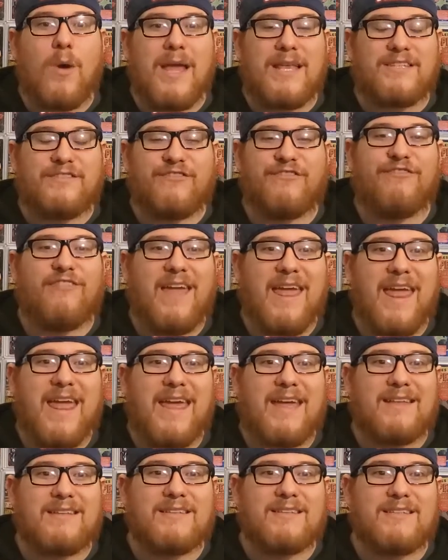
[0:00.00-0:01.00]
as
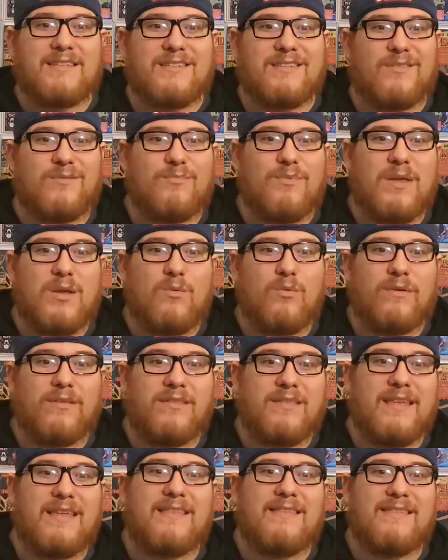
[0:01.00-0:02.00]
fans to be
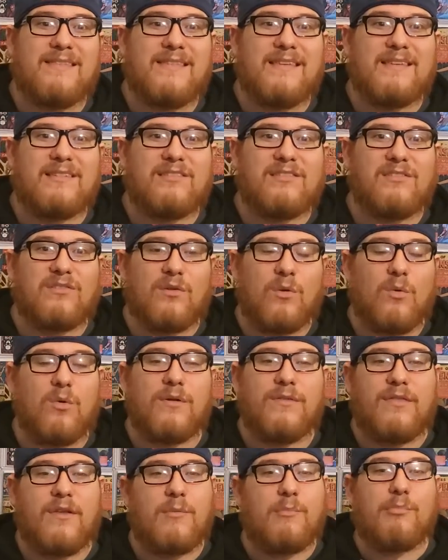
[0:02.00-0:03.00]
within this
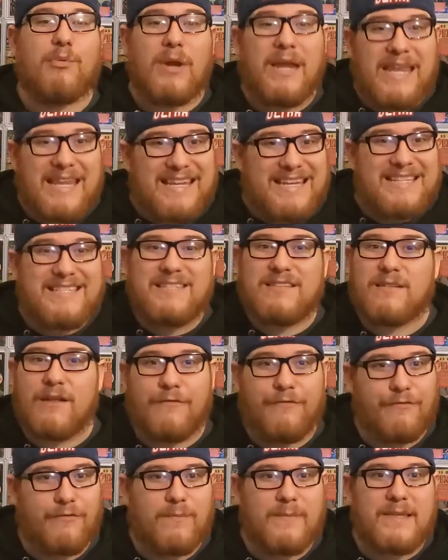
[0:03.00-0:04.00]
lore. They're bringing in
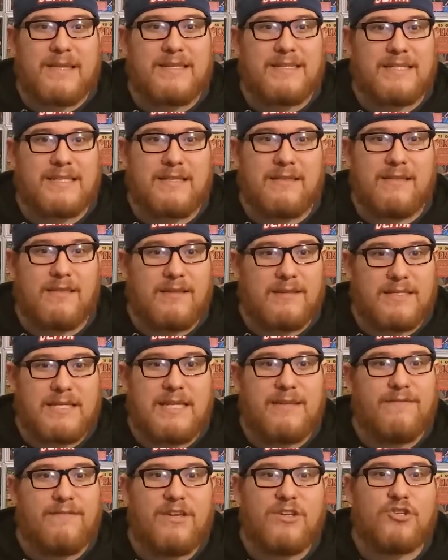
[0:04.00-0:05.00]
stuff from the
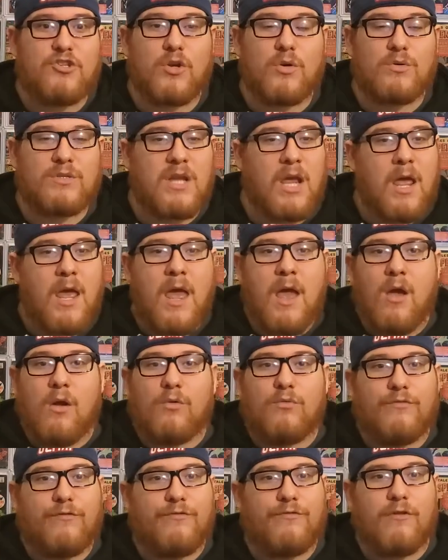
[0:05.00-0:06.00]
TV shows,
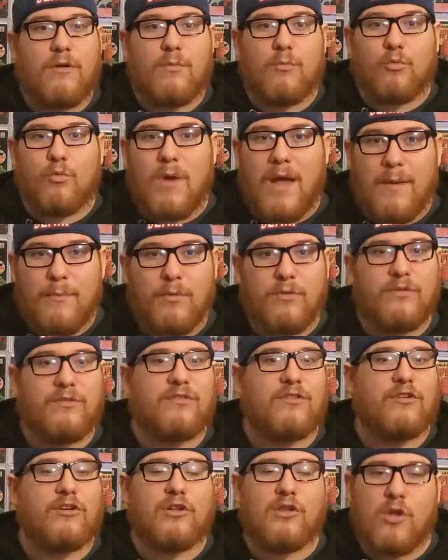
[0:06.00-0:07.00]
from Rebels
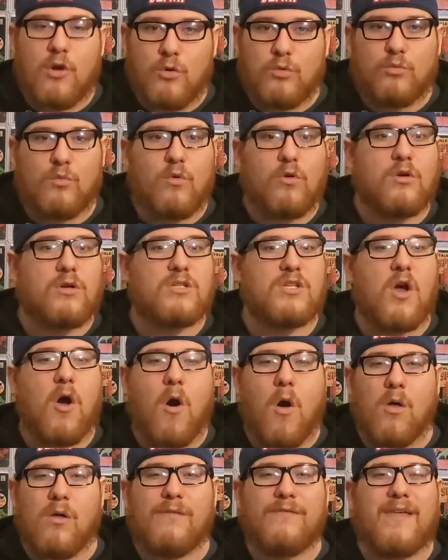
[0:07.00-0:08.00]
to Clone Wars,
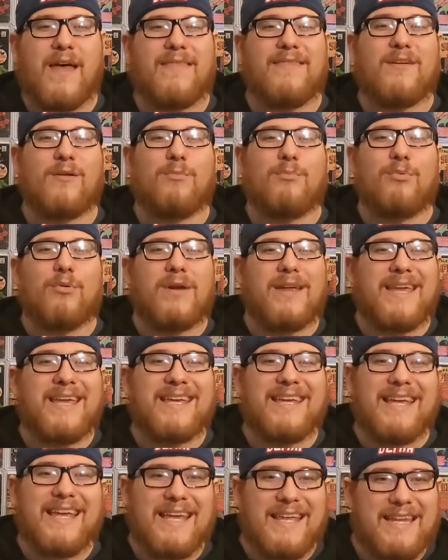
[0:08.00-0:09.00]
all of that. They're
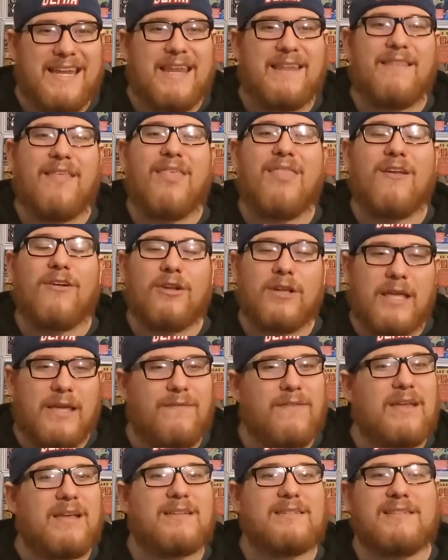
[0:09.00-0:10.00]
bringing it in and they're
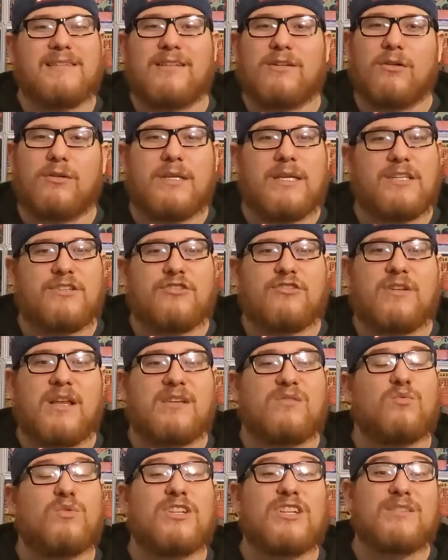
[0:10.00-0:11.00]
giving us little Easter
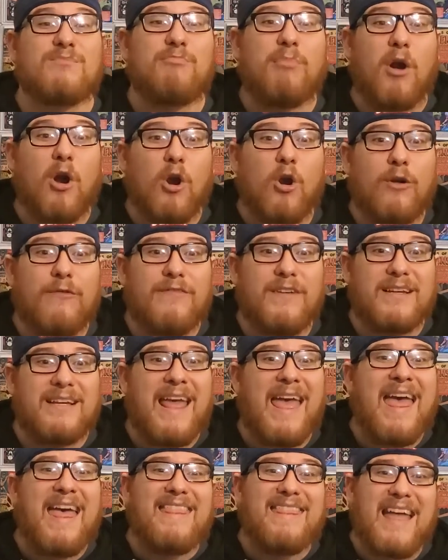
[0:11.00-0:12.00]
eggs, which is perfect.
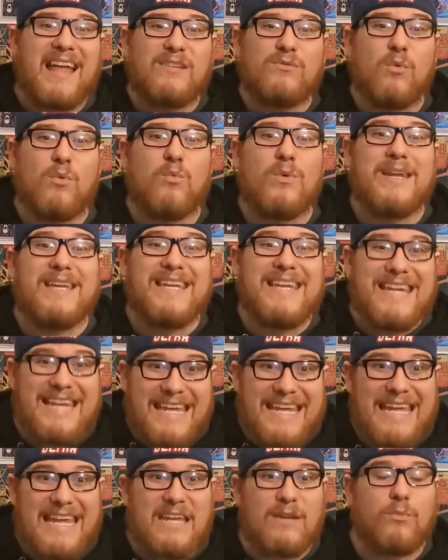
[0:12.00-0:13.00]
That's what we
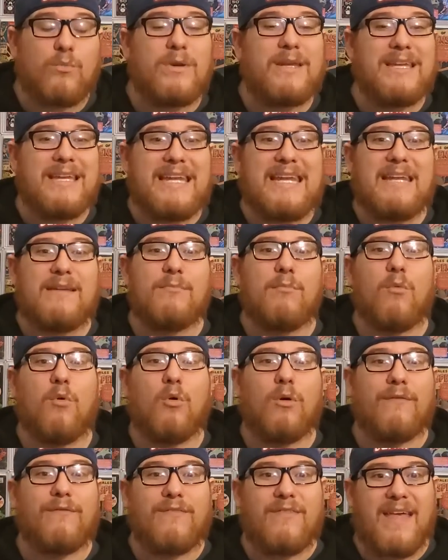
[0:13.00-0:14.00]
need. We need
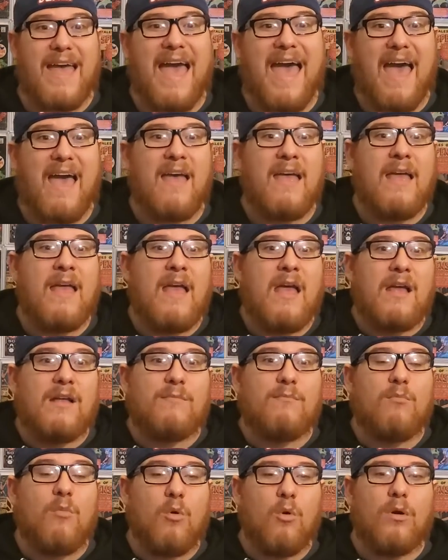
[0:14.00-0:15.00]
more of that,
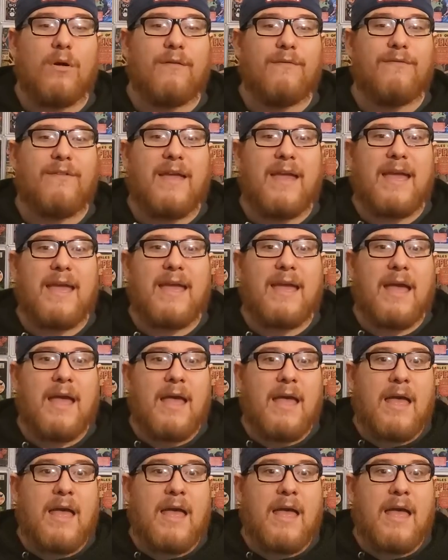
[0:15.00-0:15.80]
more of a